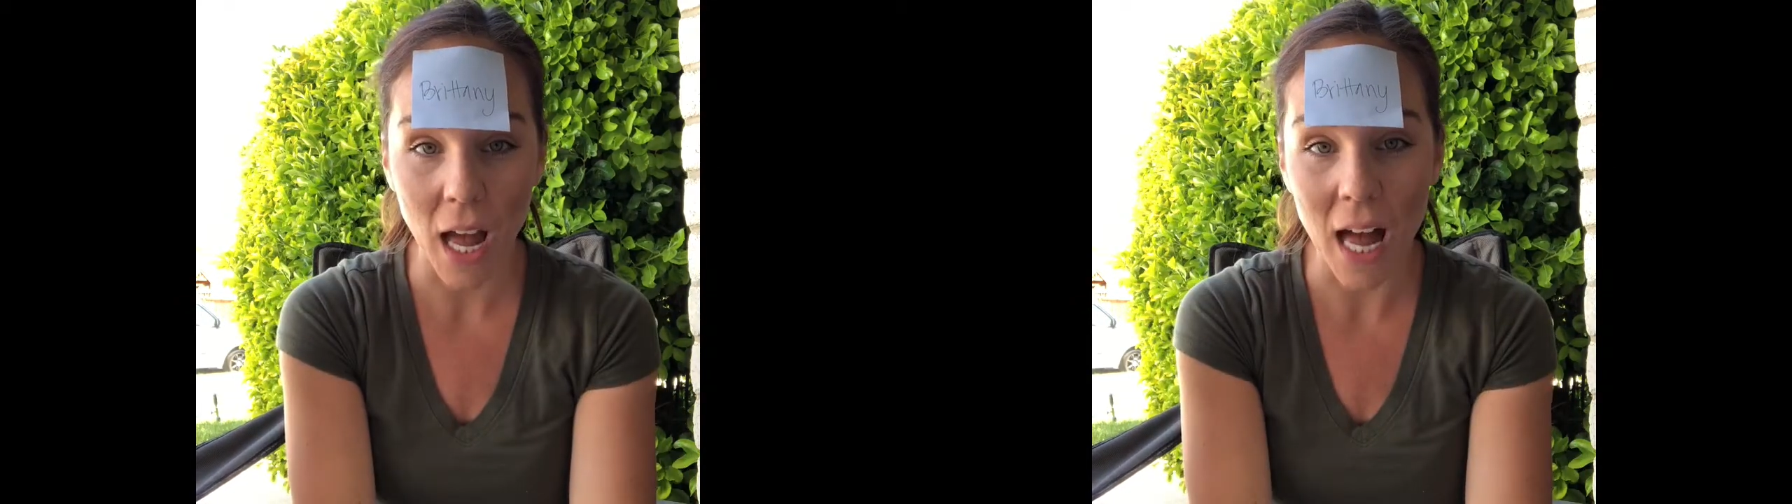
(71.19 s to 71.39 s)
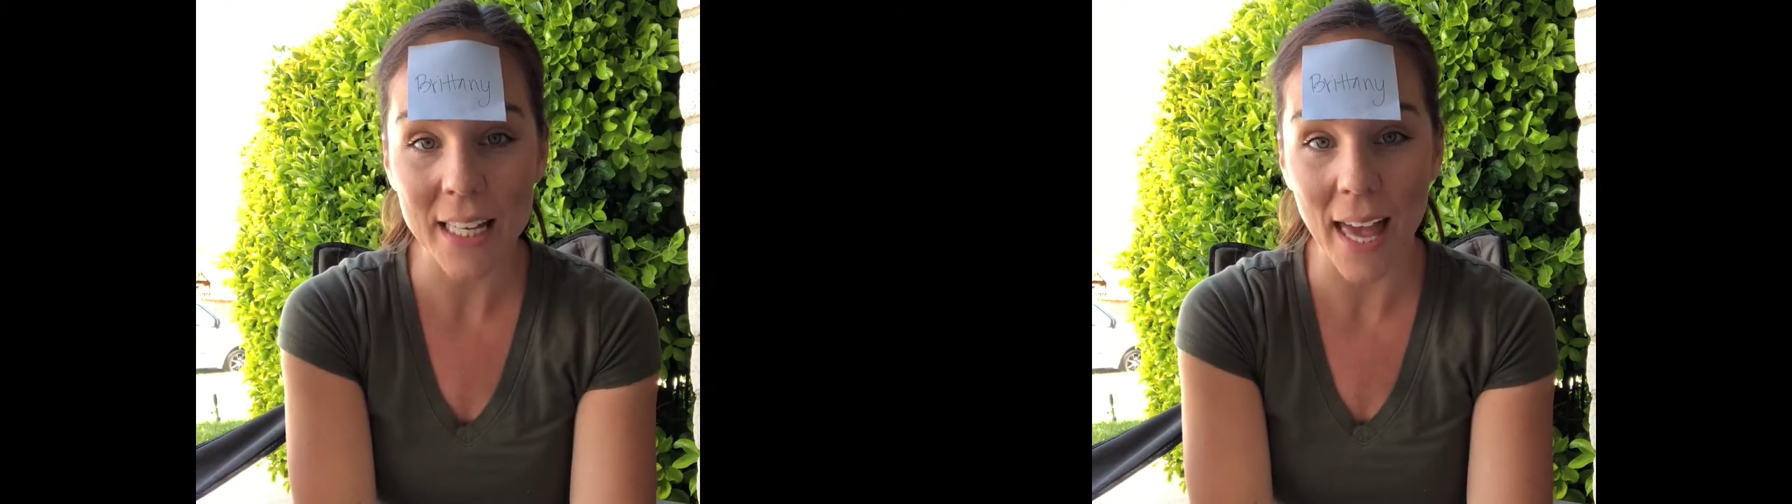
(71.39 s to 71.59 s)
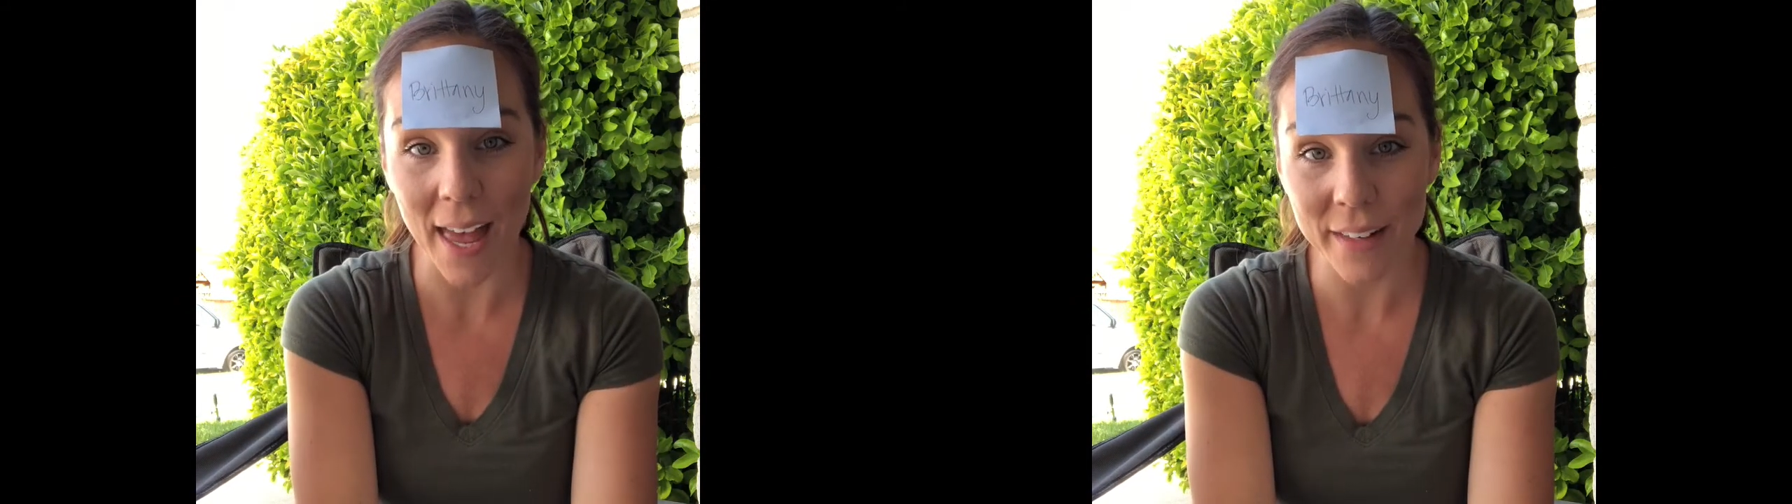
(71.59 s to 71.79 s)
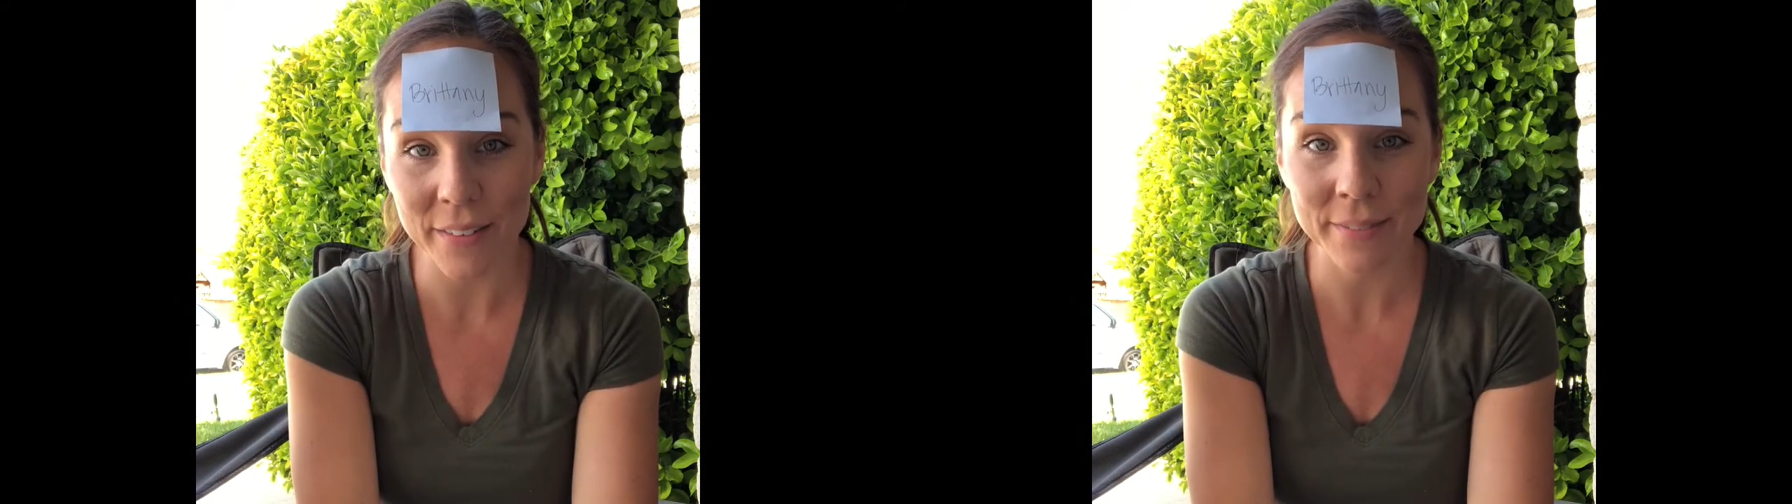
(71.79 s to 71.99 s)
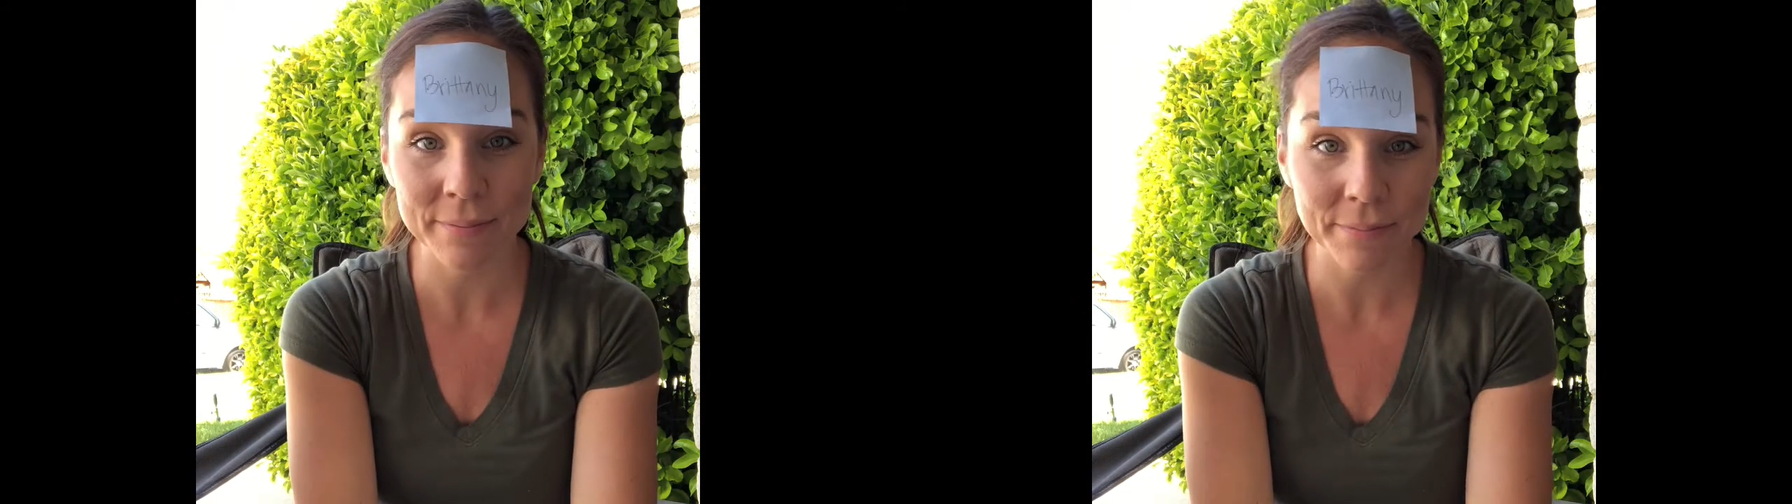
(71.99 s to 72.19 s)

Again?